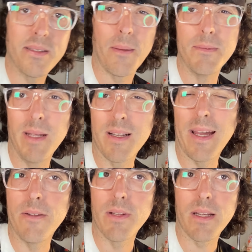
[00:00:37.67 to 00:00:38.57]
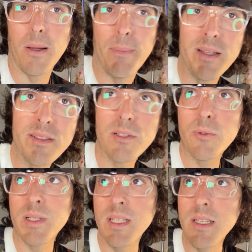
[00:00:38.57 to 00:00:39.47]
I'm gonna make kind of like a
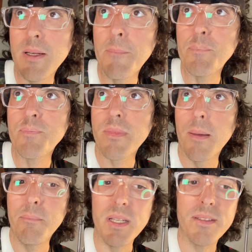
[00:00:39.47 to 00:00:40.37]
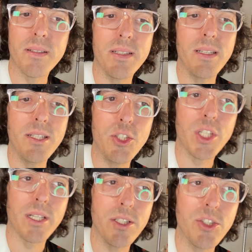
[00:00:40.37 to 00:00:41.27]
pesto-y, pizza-y,
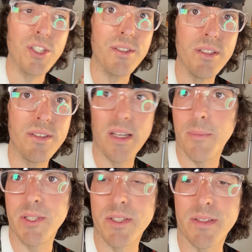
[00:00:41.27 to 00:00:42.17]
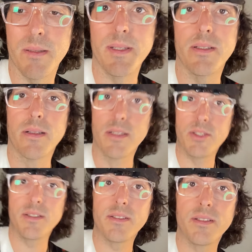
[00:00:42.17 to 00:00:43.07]
chicken cheesy sandwich. It's gonna be
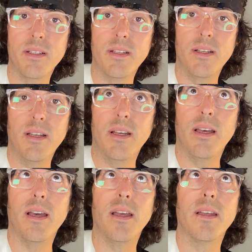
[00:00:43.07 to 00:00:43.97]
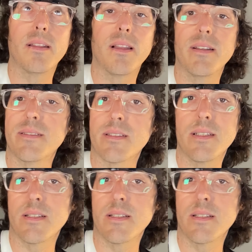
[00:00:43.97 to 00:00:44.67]
delicious, and let's get